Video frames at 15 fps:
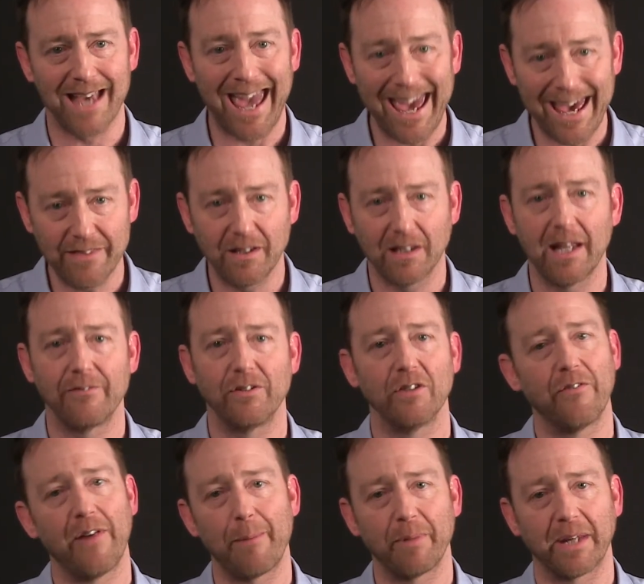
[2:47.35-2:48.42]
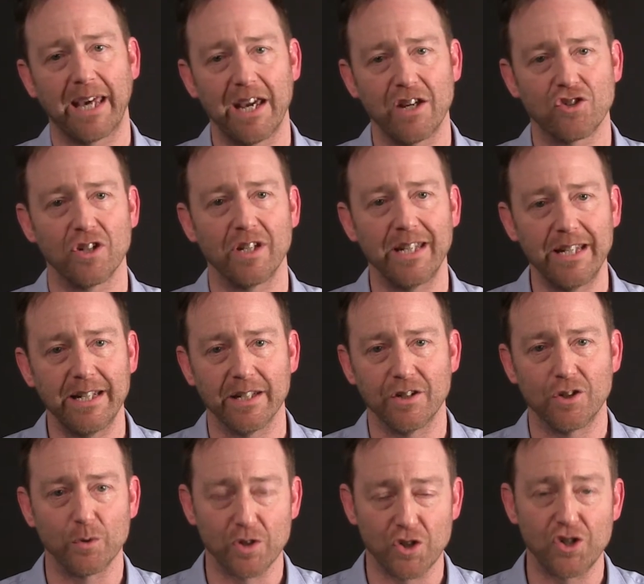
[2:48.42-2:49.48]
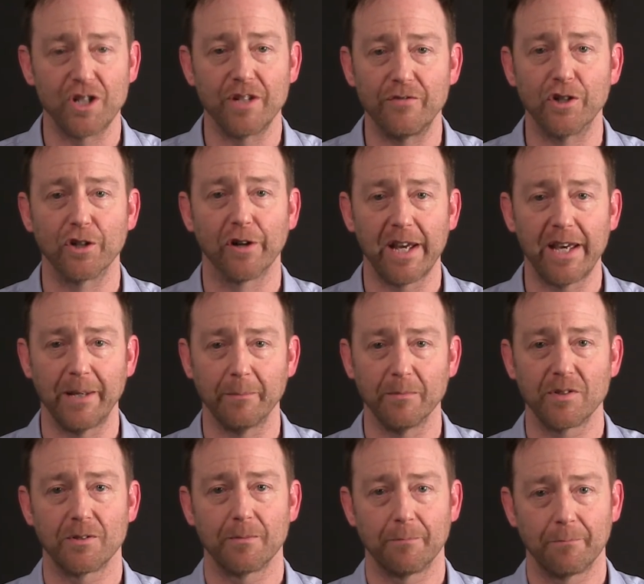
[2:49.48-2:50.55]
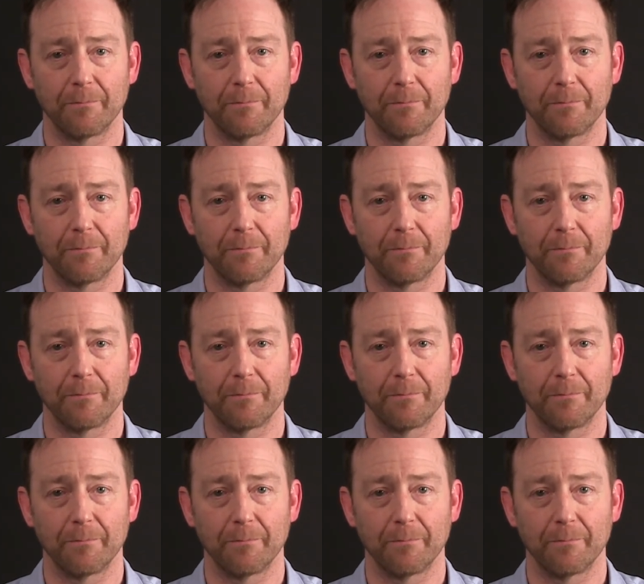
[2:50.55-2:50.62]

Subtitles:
and the level of application needed to achieve your aims.